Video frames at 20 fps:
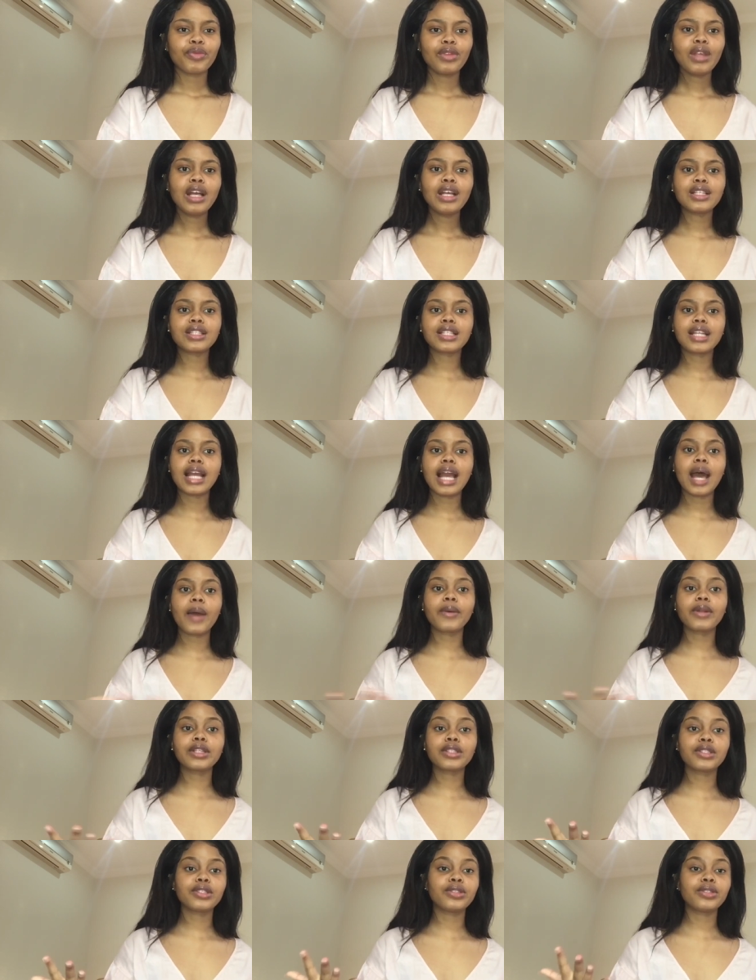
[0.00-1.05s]
Today I
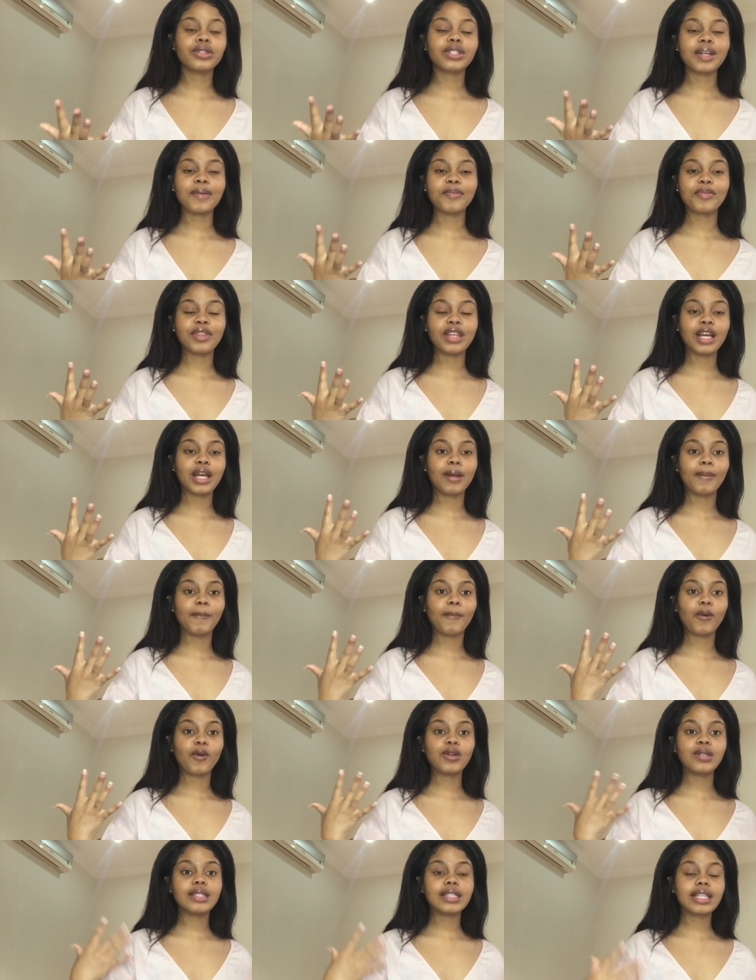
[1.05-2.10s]
wanted to do something
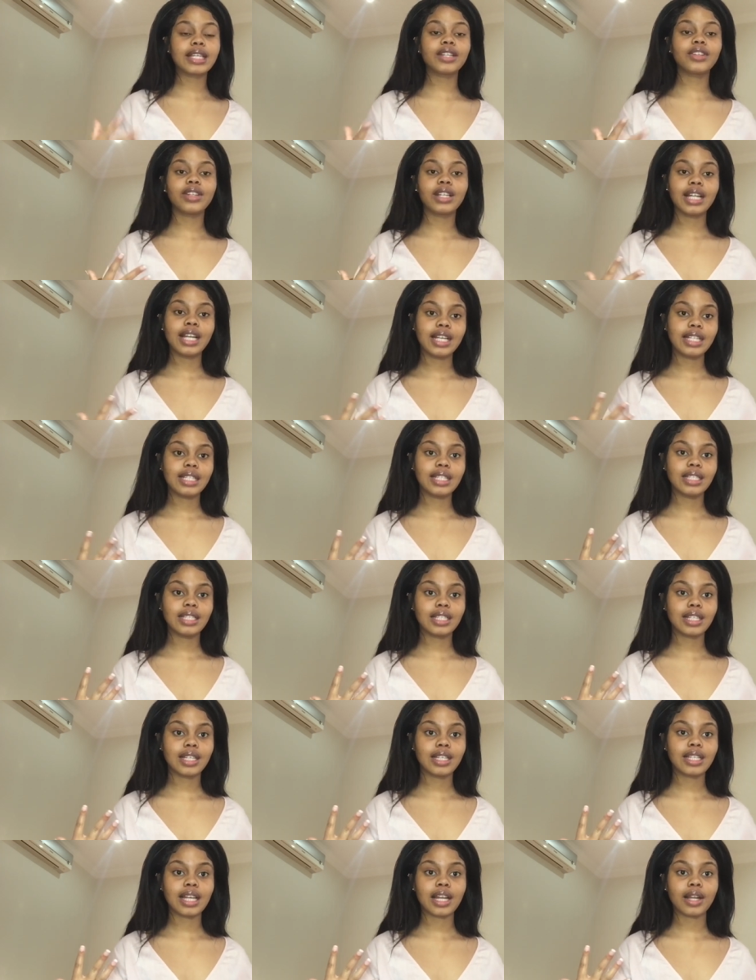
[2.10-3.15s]
more skin related
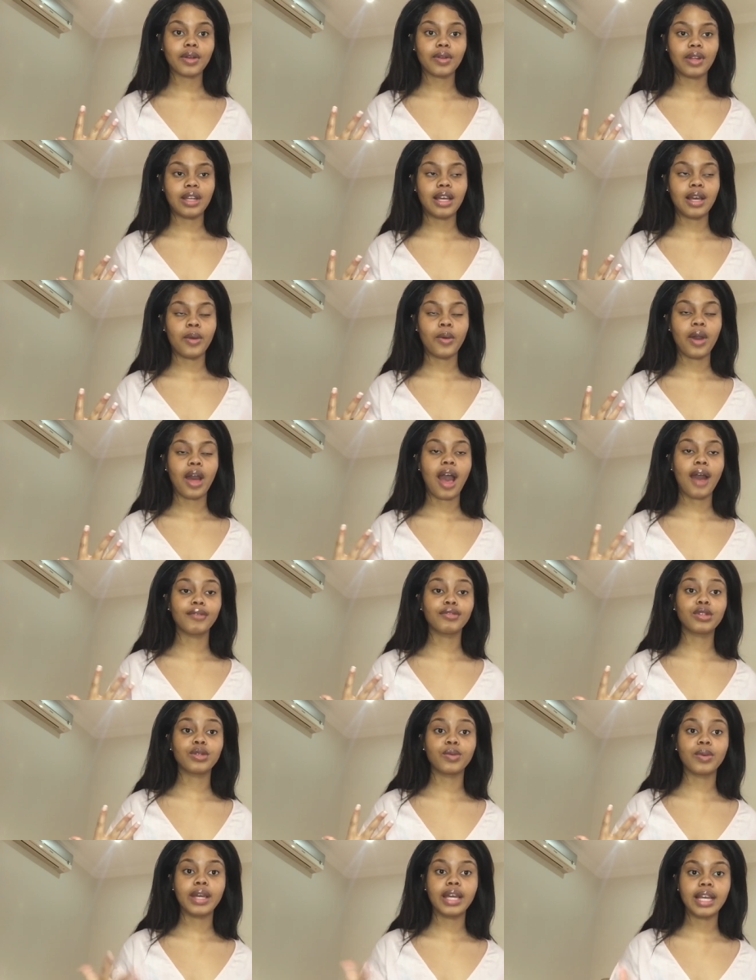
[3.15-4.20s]
because I don't want to have
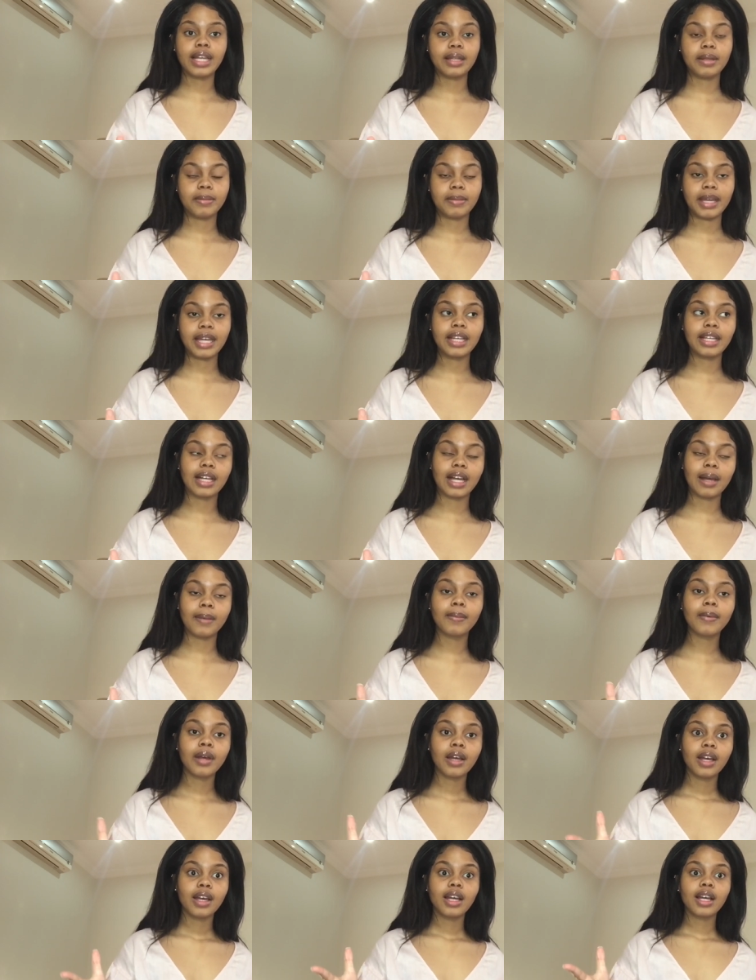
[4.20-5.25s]
to wear any makeup
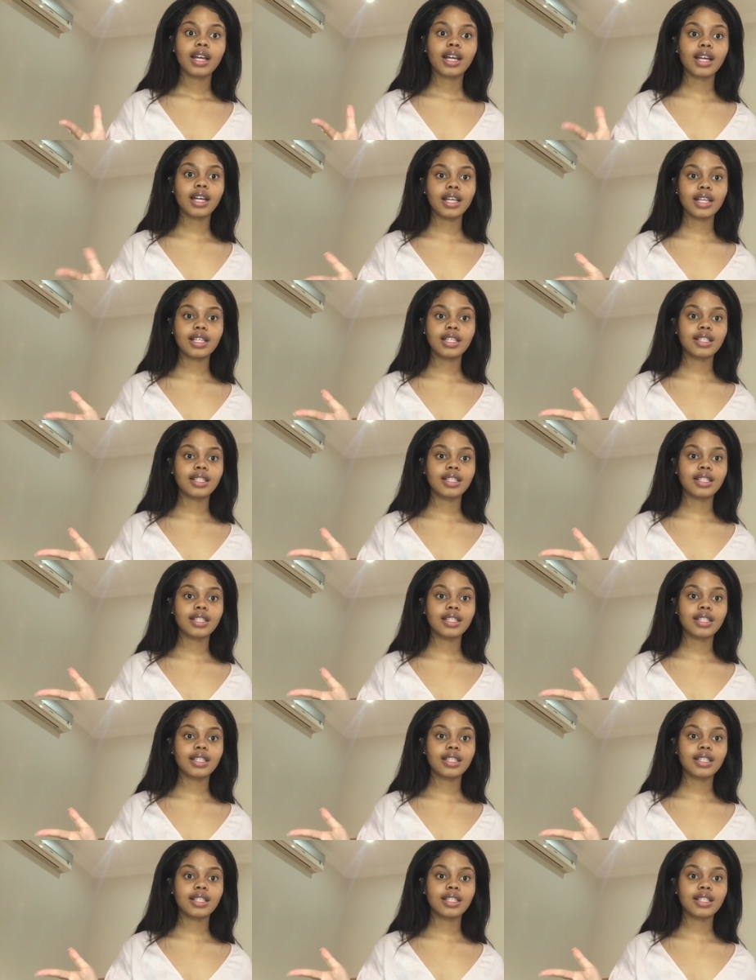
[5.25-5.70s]
because